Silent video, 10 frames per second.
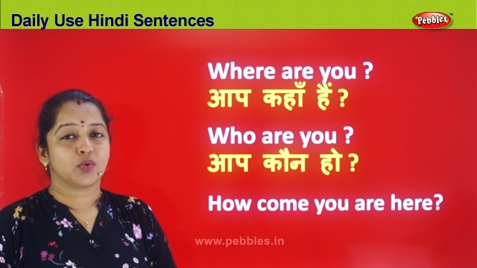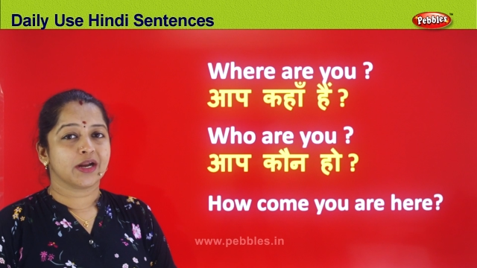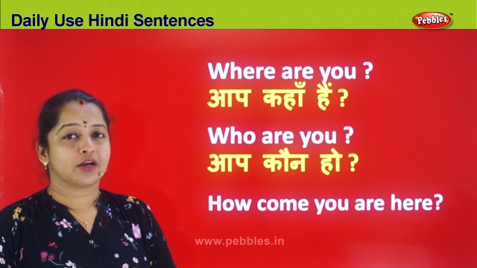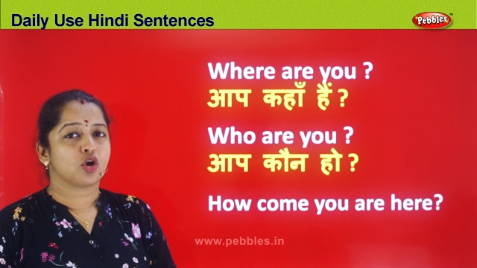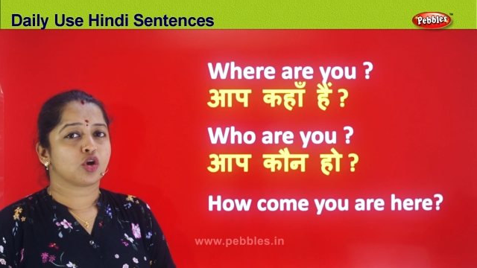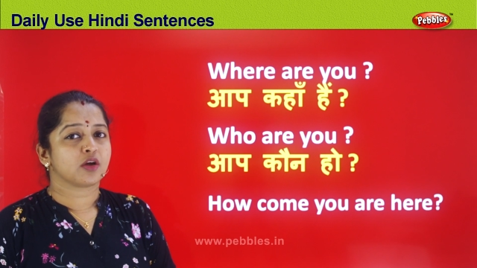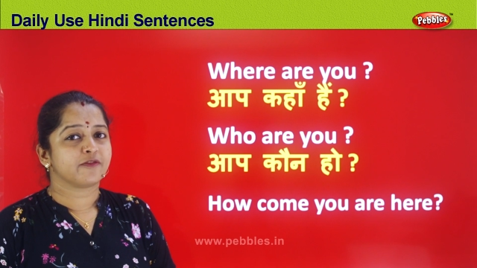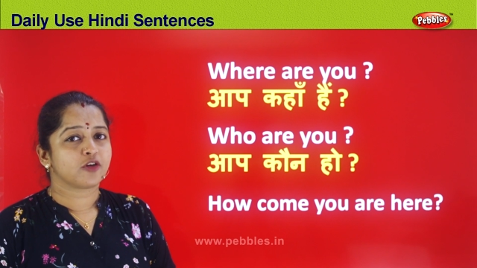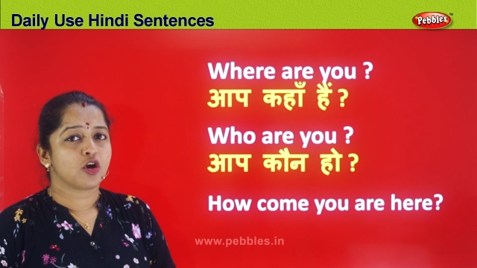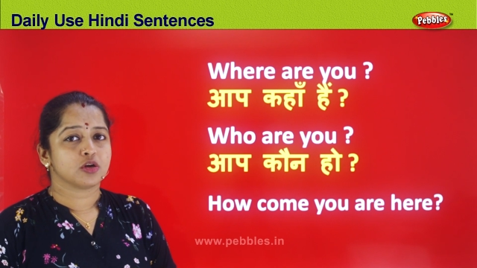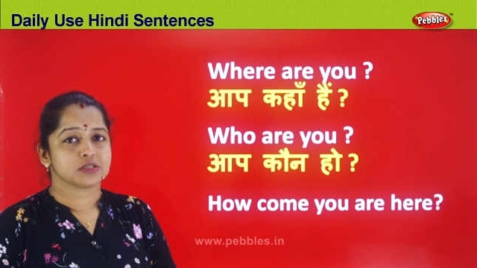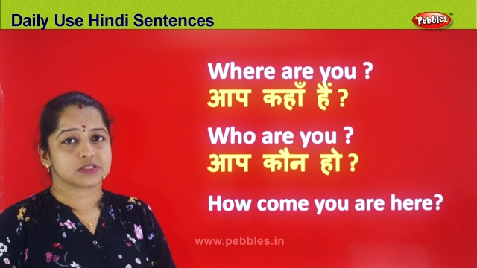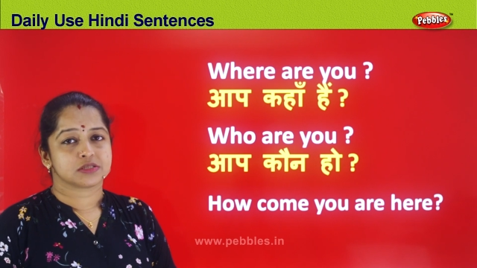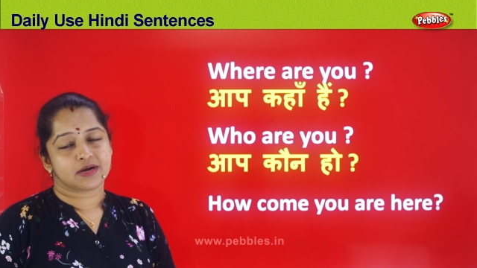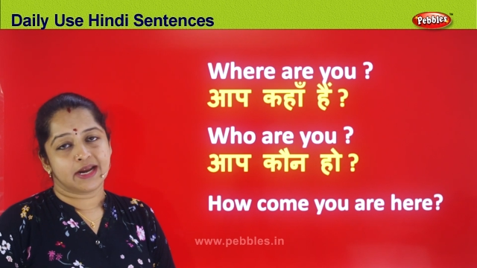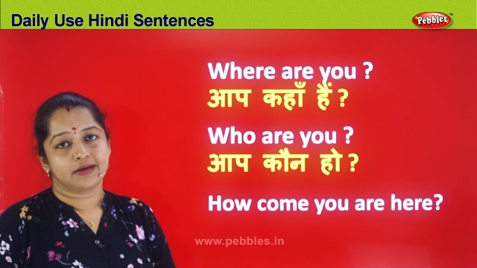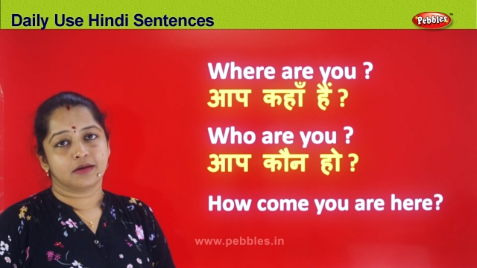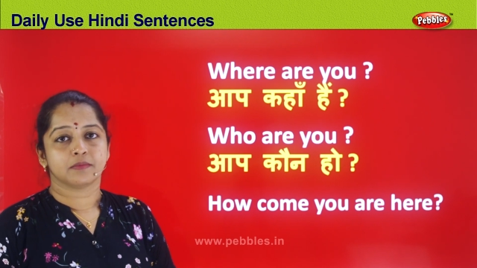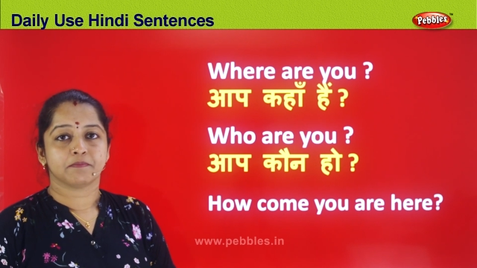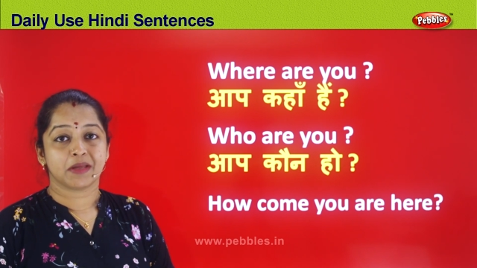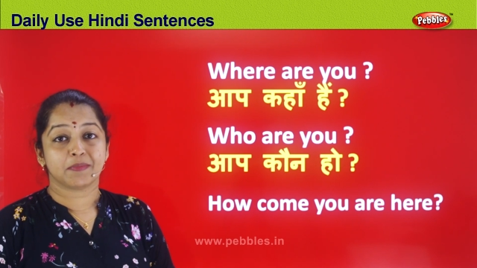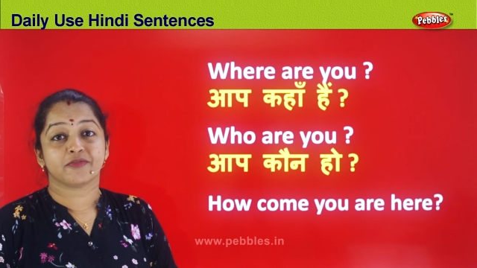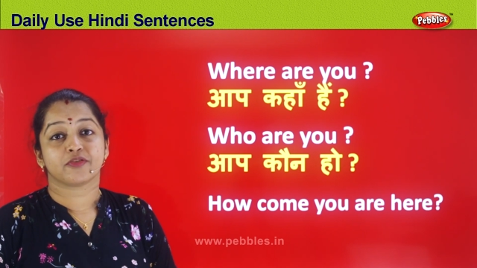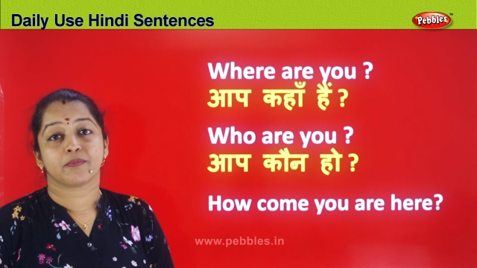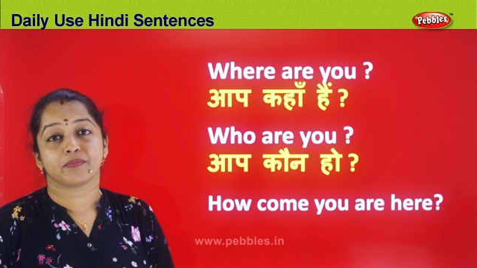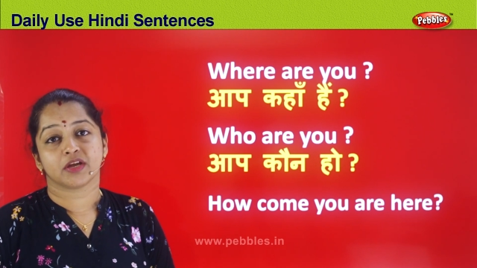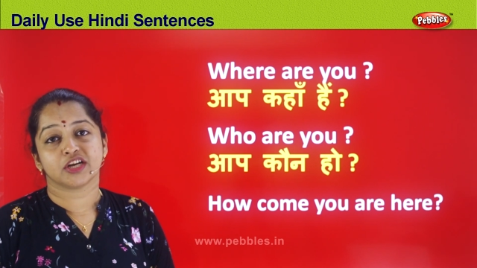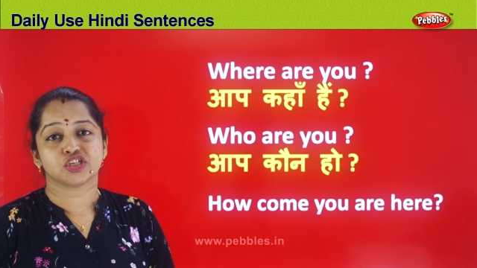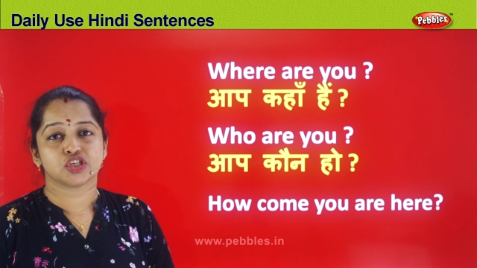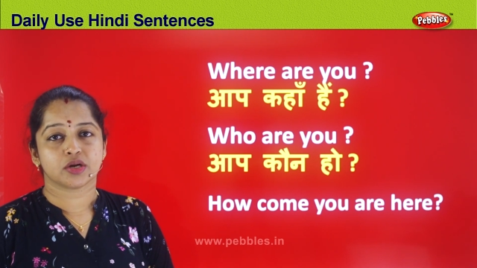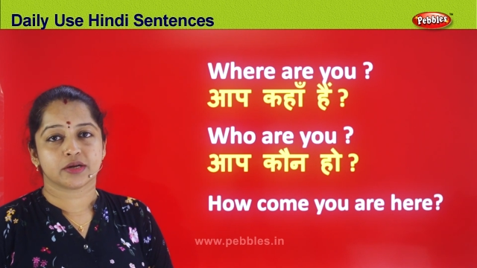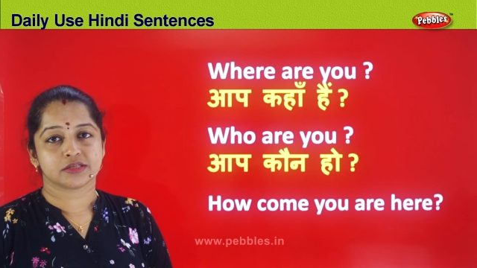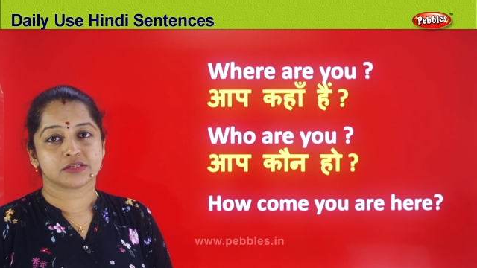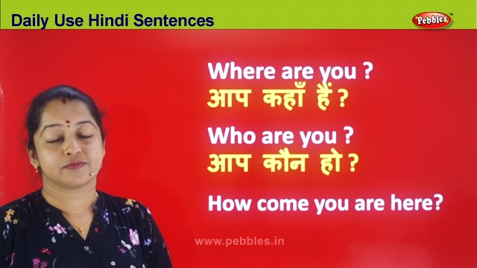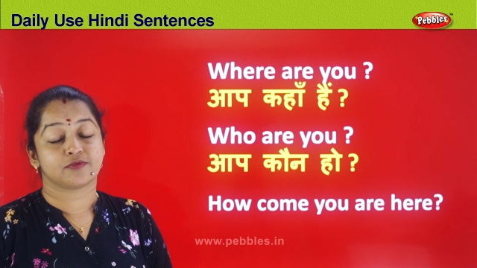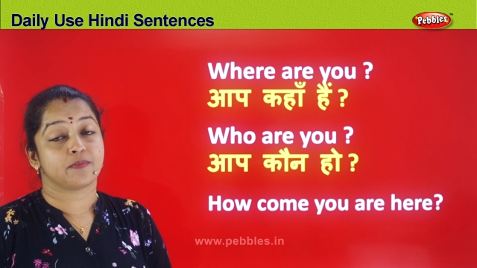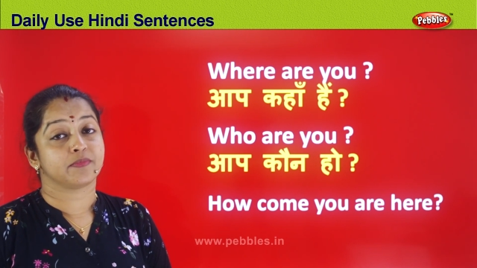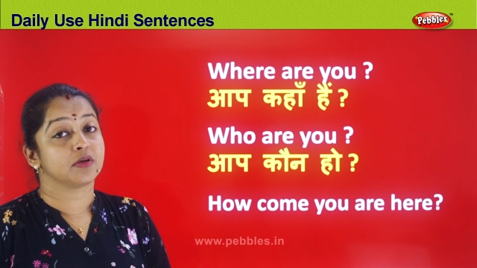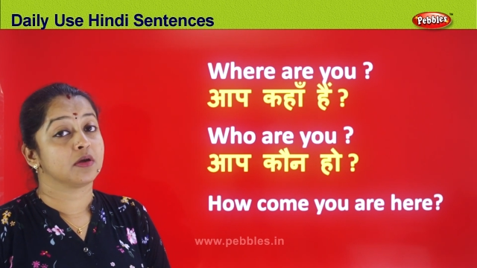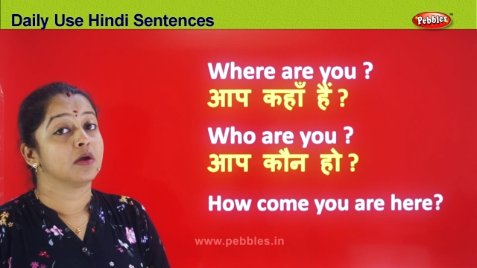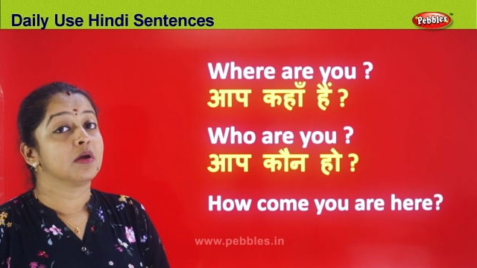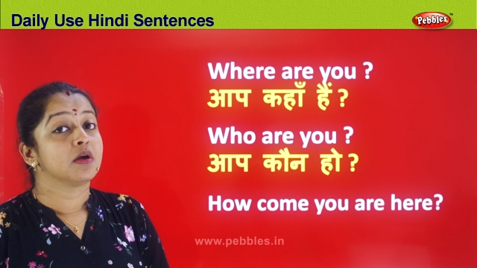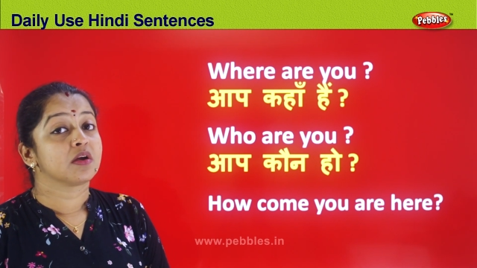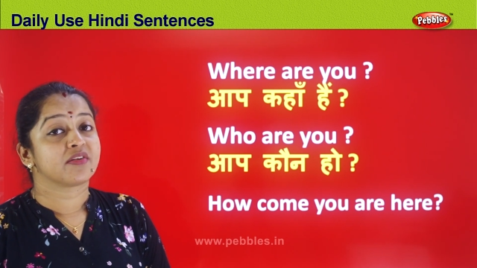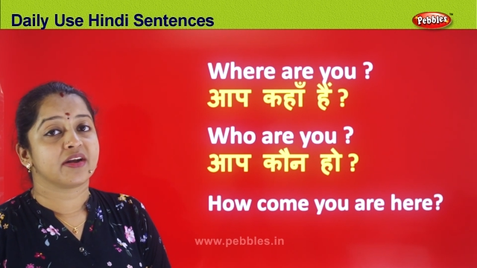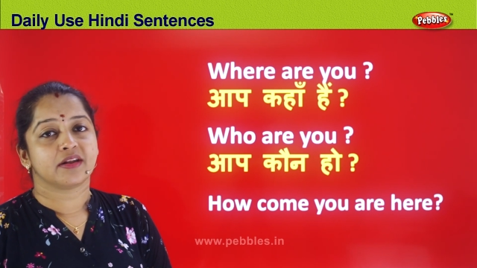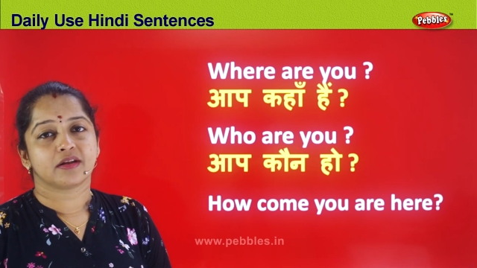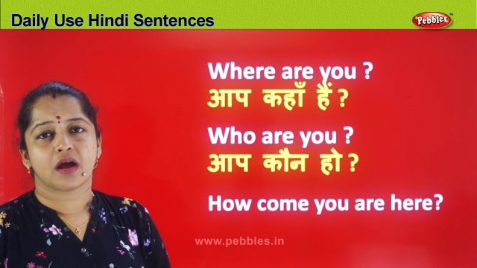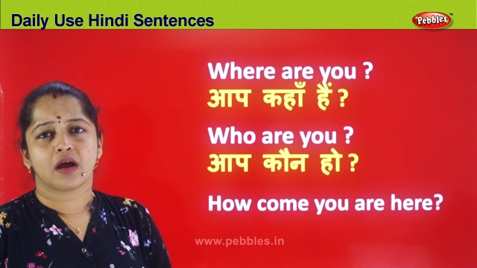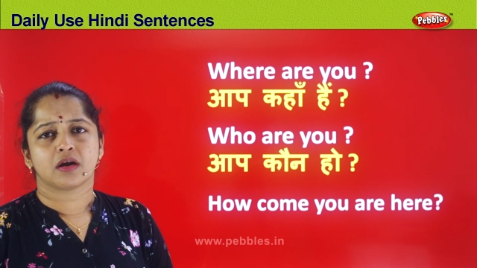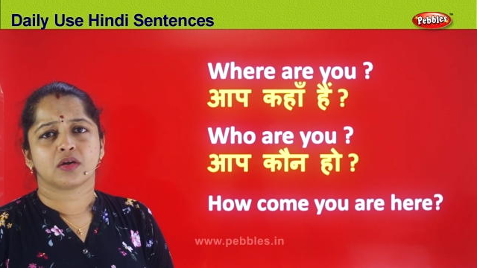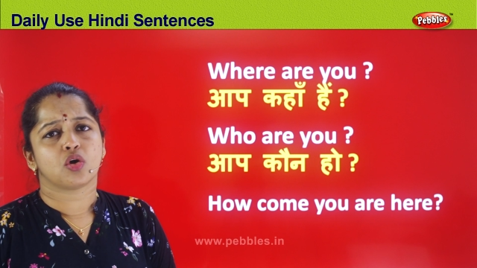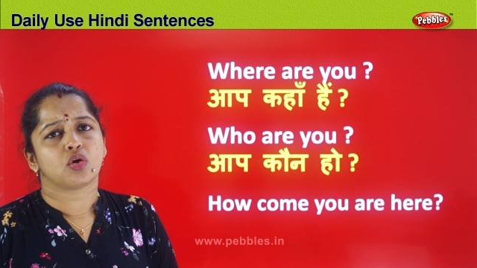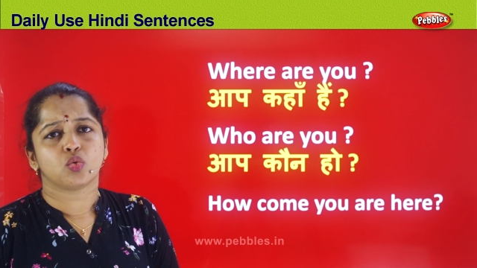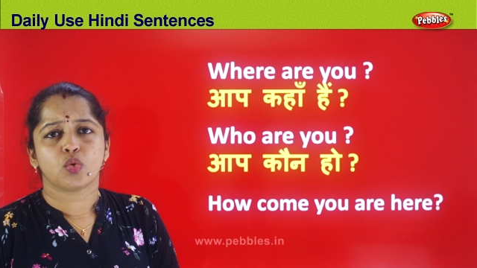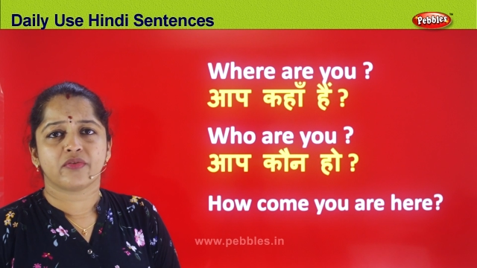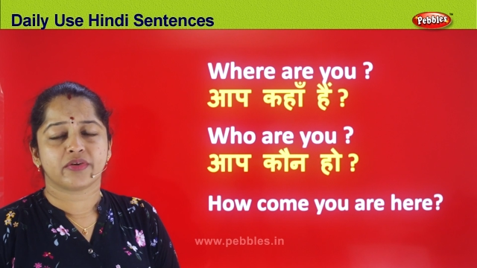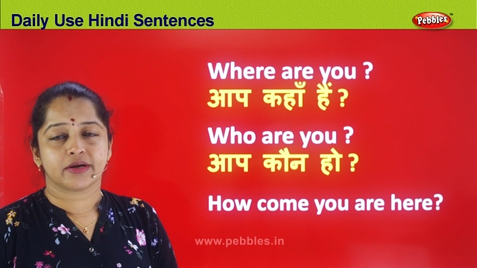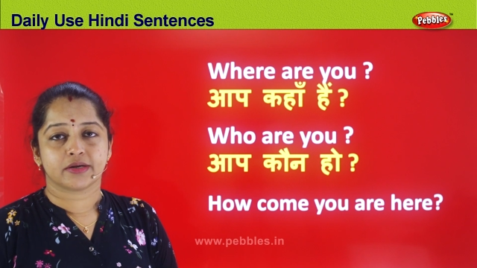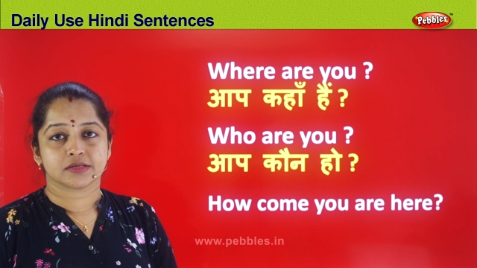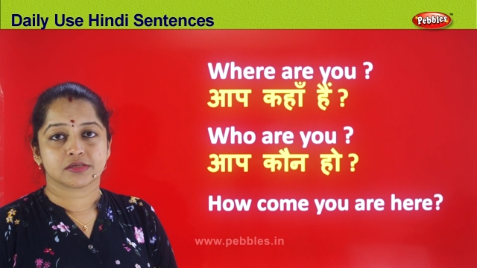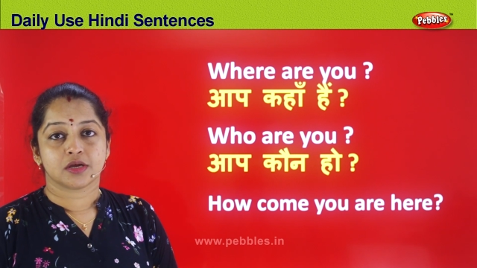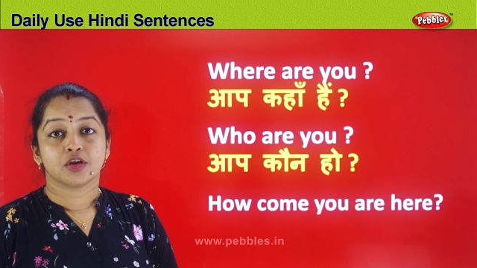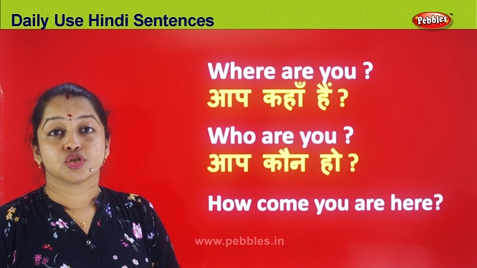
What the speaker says: get lot of calls, right? Maybe from the insurance, from the credit card or whoever it is.